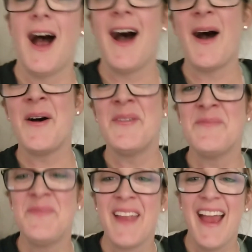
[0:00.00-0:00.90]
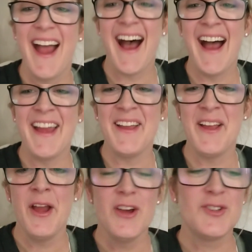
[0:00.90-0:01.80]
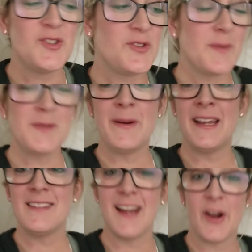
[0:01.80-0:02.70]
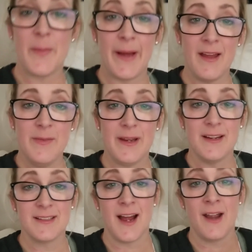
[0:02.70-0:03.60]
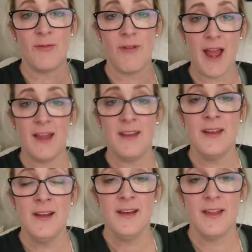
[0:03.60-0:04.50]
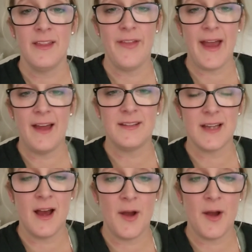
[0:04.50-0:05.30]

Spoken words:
I stripped my entire bed because I read that